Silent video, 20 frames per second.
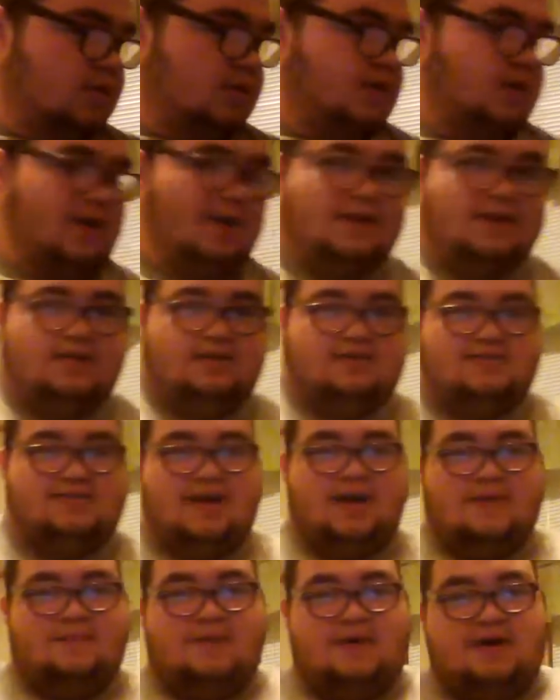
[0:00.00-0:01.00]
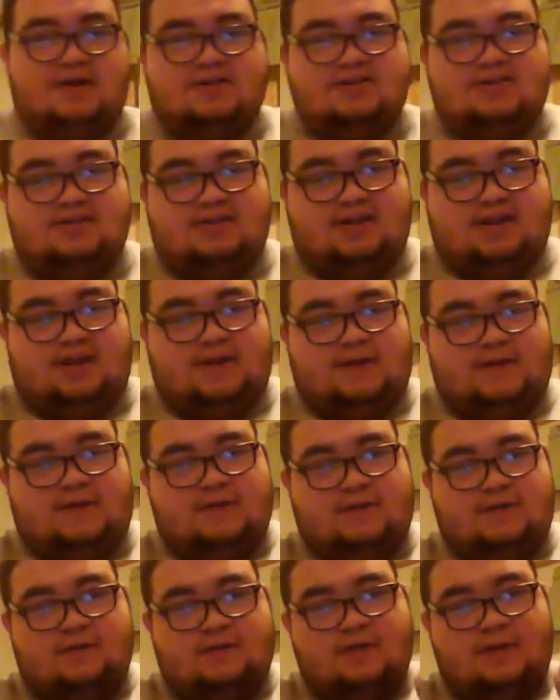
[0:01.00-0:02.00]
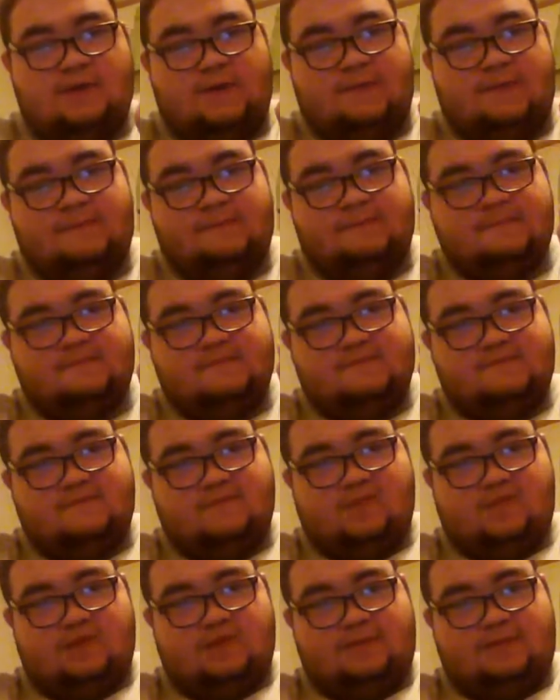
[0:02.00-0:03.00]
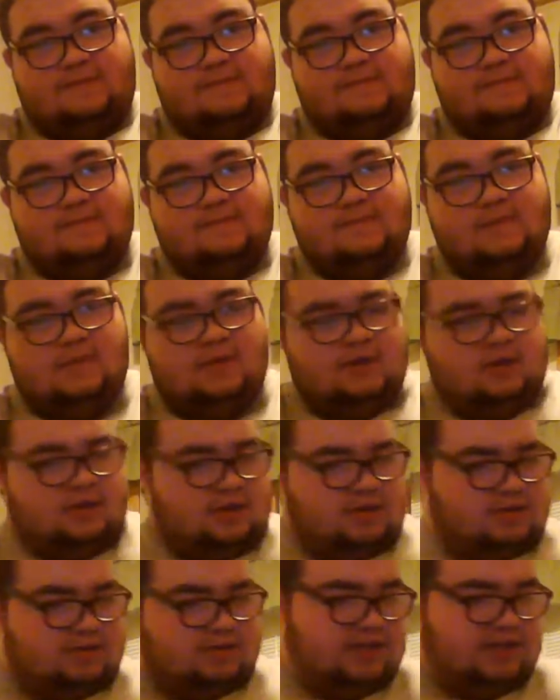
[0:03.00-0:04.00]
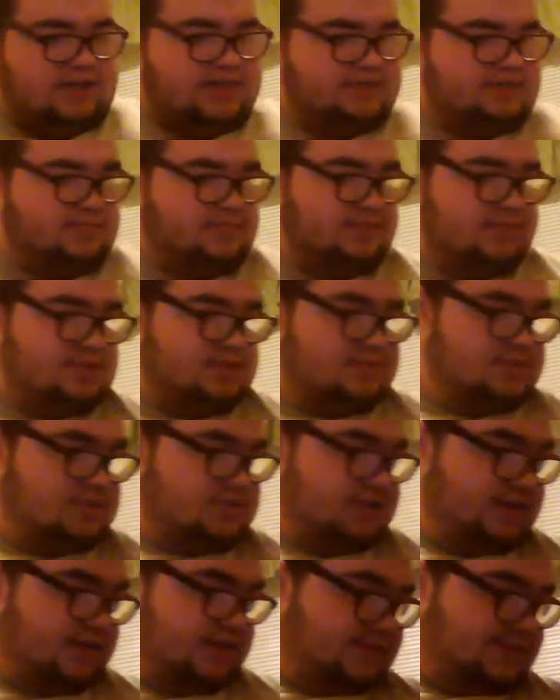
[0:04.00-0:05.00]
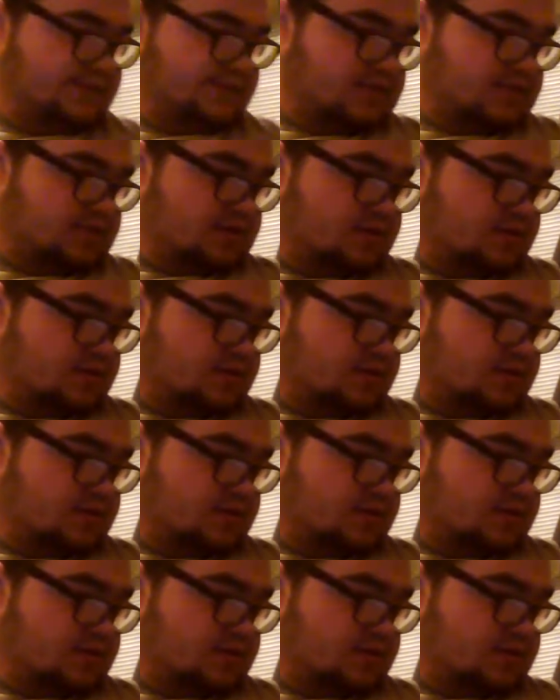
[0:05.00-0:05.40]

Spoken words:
Got a deck box today for it, which came with some sleeves,